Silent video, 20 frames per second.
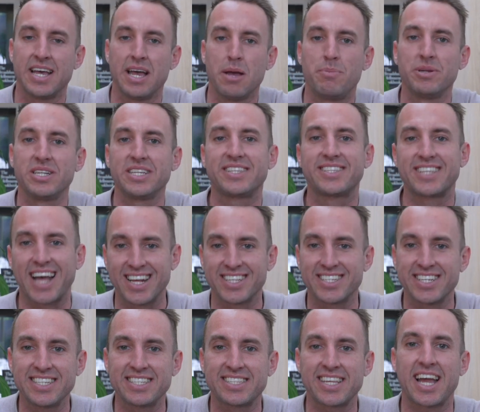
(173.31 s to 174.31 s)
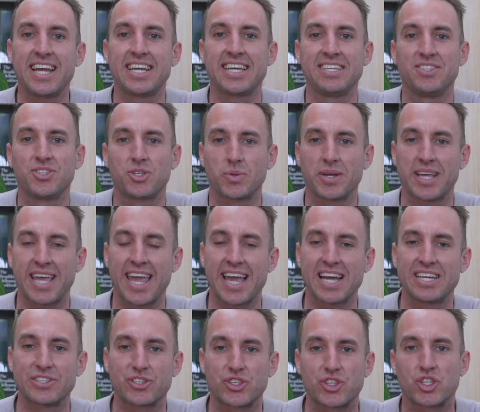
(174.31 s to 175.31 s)
But it doesn't take into
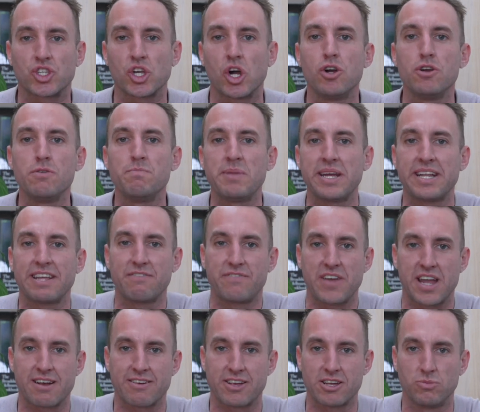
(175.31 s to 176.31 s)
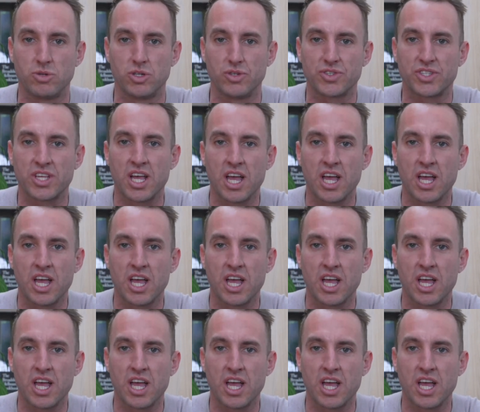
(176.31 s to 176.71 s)
account so many variables,